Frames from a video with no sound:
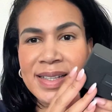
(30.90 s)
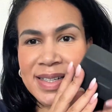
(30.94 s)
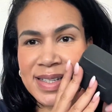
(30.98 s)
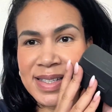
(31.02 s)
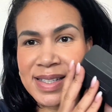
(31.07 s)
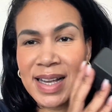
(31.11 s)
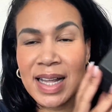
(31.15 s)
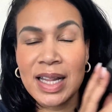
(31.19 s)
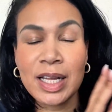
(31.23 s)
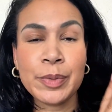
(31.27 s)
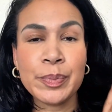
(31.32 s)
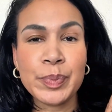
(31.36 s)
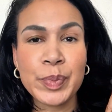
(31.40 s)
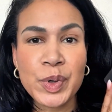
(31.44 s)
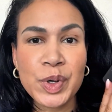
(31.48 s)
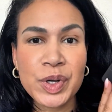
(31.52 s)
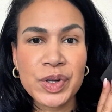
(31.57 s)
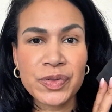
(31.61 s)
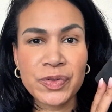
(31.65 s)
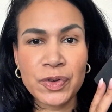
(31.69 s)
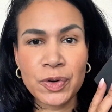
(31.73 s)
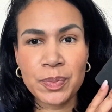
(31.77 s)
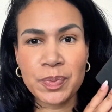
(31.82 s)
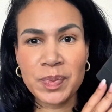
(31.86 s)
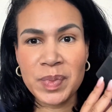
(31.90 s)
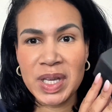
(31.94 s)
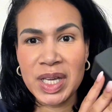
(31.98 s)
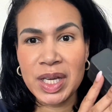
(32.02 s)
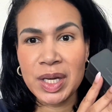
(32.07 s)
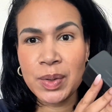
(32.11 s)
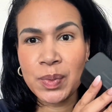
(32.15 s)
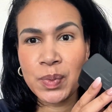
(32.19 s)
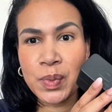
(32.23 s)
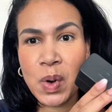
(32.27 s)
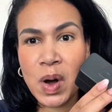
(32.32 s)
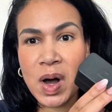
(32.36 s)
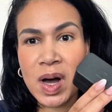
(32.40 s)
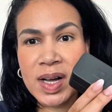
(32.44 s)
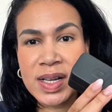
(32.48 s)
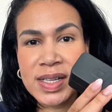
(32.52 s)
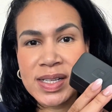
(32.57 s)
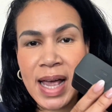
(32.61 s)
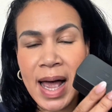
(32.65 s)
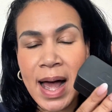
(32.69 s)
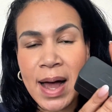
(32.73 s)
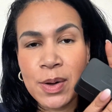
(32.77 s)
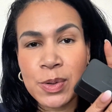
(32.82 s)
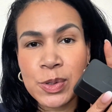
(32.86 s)
selling point for me was
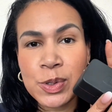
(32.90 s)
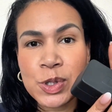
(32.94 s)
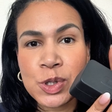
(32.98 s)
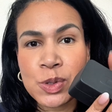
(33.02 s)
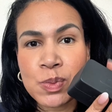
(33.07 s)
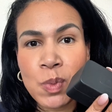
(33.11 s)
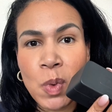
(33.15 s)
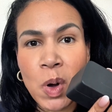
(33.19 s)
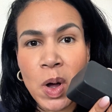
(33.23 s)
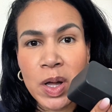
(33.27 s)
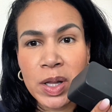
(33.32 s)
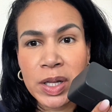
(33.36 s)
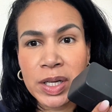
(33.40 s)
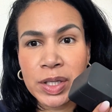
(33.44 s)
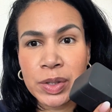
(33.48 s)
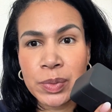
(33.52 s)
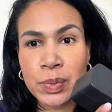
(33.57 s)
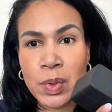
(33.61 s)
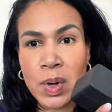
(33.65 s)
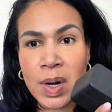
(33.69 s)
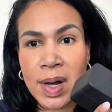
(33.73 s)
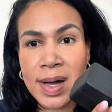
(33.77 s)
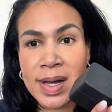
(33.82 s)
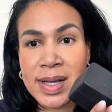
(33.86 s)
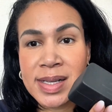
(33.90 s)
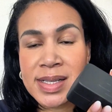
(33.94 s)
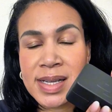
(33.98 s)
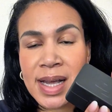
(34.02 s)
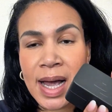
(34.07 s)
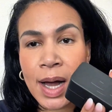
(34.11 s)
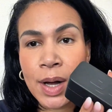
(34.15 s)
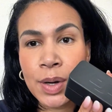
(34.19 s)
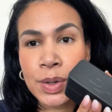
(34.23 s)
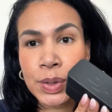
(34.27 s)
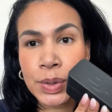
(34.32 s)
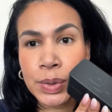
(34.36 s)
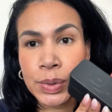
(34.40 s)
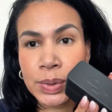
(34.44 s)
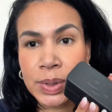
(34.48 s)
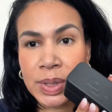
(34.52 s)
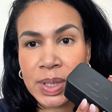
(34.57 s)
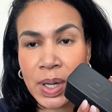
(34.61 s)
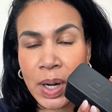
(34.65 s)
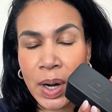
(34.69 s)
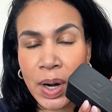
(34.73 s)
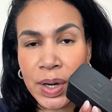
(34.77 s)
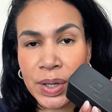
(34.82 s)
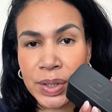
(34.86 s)
how small it was, how good
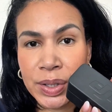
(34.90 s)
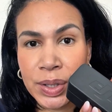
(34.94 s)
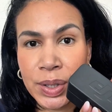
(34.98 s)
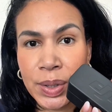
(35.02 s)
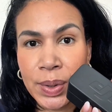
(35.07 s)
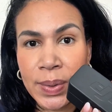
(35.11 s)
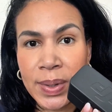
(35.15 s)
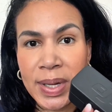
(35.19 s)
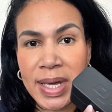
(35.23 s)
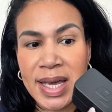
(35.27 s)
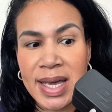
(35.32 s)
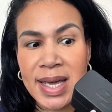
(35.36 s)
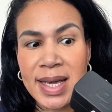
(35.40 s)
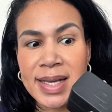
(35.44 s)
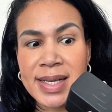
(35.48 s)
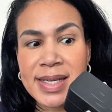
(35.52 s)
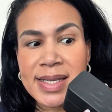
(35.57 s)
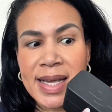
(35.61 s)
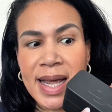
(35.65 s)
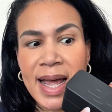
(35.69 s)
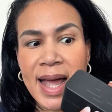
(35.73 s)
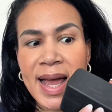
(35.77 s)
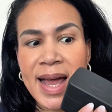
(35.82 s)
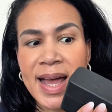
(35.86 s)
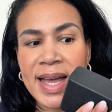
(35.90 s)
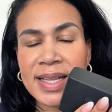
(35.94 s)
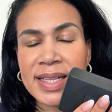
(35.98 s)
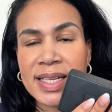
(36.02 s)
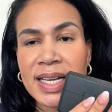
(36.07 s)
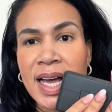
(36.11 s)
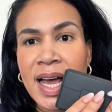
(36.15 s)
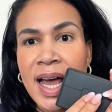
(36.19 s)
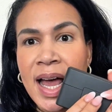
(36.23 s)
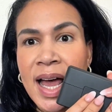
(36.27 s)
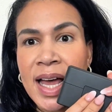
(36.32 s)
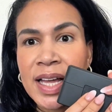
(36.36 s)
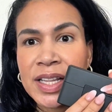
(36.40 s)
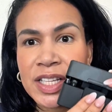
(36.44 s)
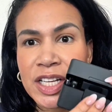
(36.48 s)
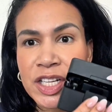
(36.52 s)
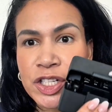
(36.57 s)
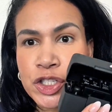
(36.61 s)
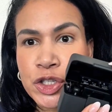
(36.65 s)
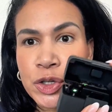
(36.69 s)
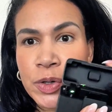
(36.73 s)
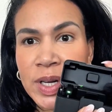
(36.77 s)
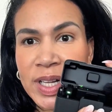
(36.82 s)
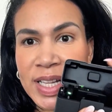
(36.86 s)
the audio is, and
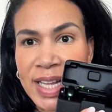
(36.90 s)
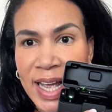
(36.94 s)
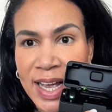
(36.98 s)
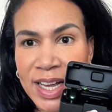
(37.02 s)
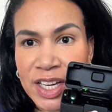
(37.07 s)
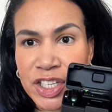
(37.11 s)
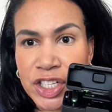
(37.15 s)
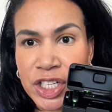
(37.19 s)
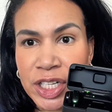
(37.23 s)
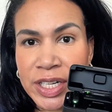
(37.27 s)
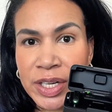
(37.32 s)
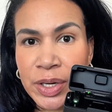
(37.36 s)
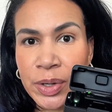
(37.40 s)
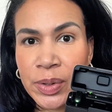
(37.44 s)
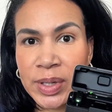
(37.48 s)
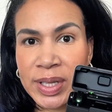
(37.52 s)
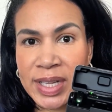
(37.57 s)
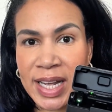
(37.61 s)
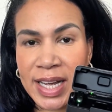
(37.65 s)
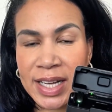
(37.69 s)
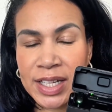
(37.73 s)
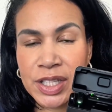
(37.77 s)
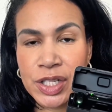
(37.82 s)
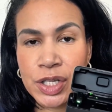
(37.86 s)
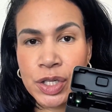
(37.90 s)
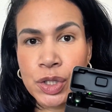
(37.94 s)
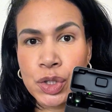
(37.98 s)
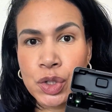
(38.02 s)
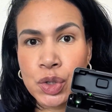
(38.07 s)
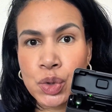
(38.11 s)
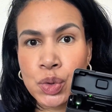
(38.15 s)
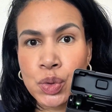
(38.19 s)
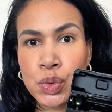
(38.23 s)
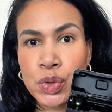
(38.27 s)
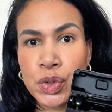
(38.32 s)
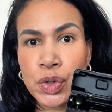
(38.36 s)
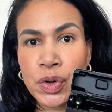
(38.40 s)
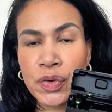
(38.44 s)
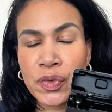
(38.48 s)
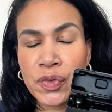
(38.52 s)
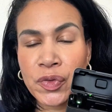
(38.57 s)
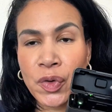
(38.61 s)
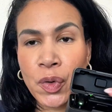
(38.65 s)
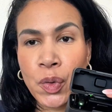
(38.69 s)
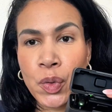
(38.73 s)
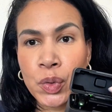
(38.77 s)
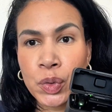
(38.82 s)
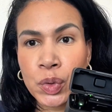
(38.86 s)
that you can actually connect it to your
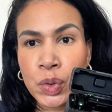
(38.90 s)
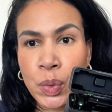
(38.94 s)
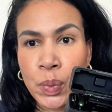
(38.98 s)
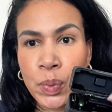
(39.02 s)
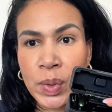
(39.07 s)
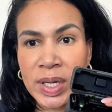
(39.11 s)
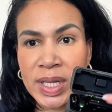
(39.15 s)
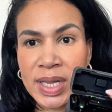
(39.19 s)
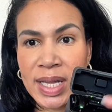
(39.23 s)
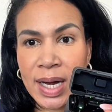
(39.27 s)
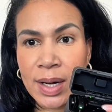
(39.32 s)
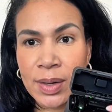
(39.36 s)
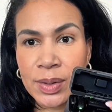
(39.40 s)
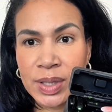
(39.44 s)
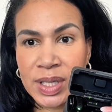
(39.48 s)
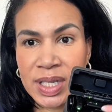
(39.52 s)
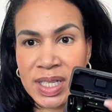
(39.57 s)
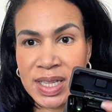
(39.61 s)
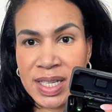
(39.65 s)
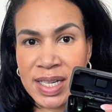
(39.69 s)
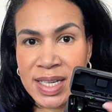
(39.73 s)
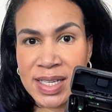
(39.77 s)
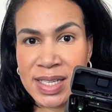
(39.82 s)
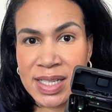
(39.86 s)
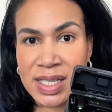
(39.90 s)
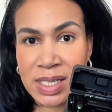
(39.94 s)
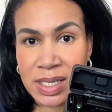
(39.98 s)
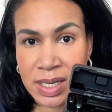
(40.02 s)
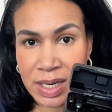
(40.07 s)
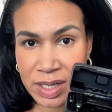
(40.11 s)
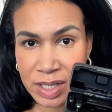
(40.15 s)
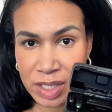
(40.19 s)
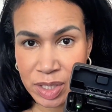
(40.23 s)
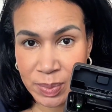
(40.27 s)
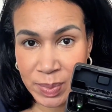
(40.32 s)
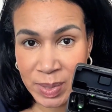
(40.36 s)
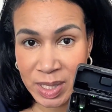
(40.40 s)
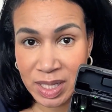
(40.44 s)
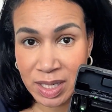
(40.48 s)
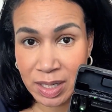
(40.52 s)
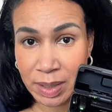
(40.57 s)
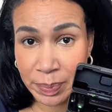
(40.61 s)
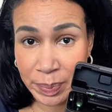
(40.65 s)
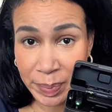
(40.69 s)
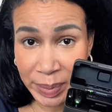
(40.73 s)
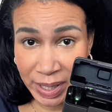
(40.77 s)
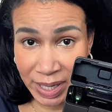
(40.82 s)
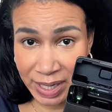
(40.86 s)
phone without this transmitter
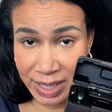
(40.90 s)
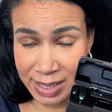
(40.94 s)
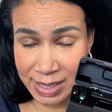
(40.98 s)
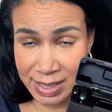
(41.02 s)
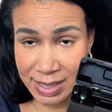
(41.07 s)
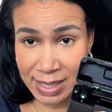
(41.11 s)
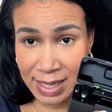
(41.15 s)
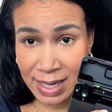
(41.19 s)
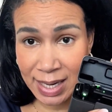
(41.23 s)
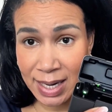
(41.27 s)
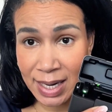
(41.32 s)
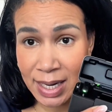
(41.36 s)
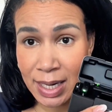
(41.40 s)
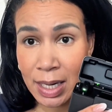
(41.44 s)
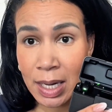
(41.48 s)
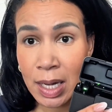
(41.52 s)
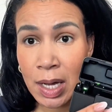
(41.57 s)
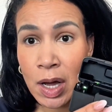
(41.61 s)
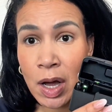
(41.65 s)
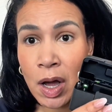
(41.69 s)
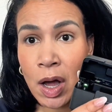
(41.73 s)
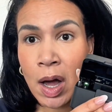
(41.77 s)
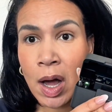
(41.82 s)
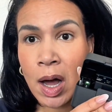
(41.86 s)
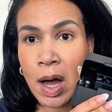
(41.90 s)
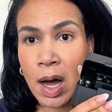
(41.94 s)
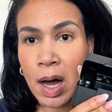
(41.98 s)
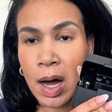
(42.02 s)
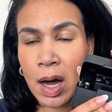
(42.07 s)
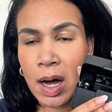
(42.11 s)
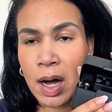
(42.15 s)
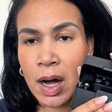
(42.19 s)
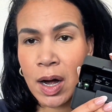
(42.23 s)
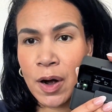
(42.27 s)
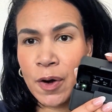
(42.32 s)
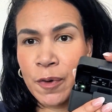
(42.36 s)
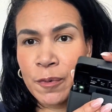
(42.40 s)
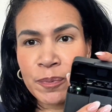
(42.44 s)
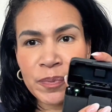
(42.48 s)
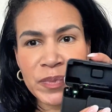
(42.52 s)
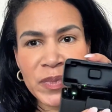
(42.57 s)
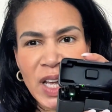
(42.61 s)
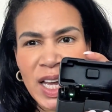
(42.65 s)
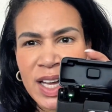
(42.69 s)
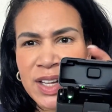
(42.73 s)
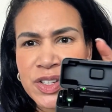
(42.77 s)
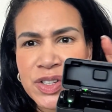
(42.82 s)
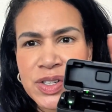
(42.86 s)
per se.
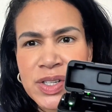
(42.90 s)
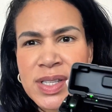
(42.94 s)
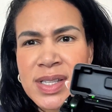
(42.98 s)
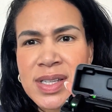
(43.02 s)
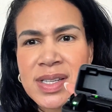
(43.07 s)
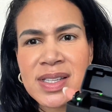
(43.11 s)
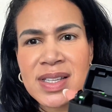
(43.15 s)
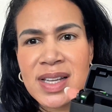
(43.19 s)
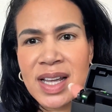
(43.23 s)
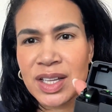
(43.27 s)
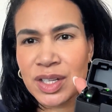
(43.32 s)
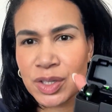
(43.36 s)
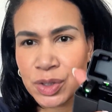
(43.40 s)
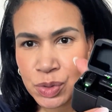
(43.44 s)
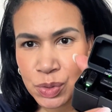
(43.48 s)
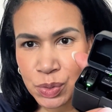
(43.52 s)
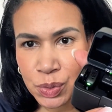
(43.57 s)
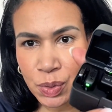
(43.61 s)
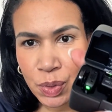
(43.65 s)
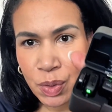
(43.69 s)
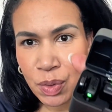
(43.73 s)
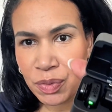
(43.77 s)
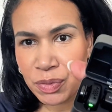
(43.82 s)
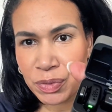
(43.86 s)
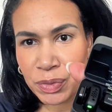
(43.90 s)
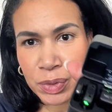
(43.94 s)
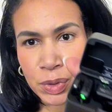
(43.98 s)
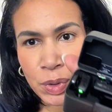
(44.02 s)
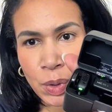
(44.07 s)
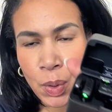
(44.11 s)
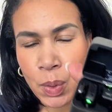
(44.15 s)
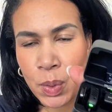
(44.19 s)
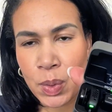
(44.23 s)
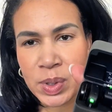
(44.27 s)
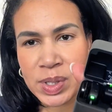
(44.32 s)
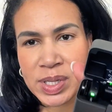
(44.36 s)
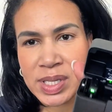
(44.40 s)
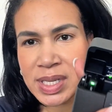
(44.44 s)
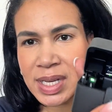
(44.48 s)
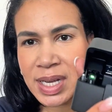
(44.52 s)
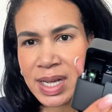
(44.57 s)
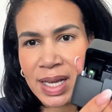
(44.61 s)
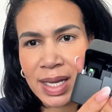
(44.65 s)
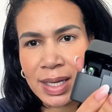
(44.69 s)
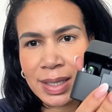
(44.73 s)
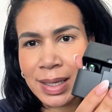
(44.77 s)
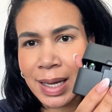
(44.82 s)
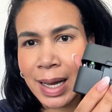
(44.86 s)
I just decided to go for the whole
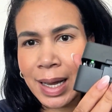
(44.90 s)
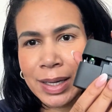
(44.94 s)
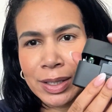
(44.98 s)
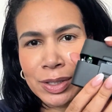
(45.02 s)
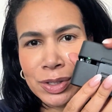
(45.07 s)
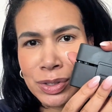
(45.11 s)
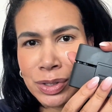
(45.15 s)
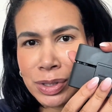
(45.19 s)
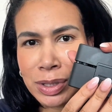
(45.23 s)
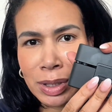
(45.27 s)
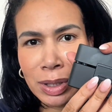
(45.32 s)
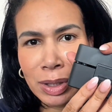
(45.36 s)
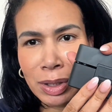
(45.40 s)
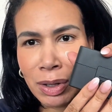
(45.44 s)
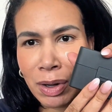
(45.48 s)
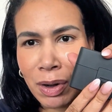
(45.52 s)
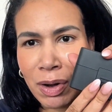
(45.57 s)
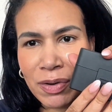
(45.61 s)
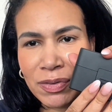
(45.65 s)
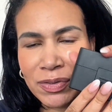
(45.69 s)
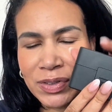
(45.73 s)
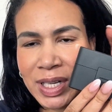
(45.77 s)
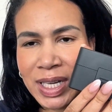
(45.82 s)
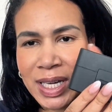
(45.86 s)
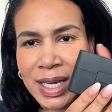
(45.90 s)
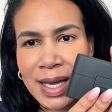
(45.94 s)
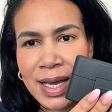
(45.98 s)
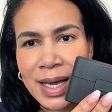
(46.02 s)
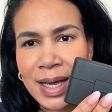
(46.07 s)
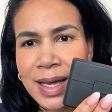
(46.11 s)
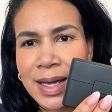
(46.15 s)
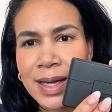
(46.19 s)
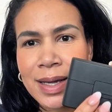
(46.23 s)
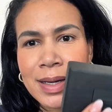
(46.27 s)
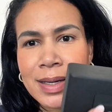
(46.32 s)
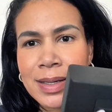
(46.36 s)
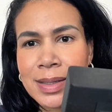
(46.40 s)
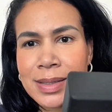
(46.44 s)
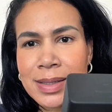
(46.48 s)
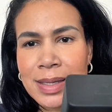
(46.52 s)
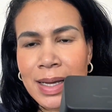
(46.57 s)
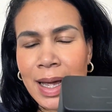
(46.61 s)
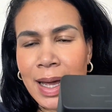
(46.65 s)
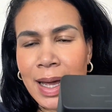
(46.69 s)
set. I just love the case.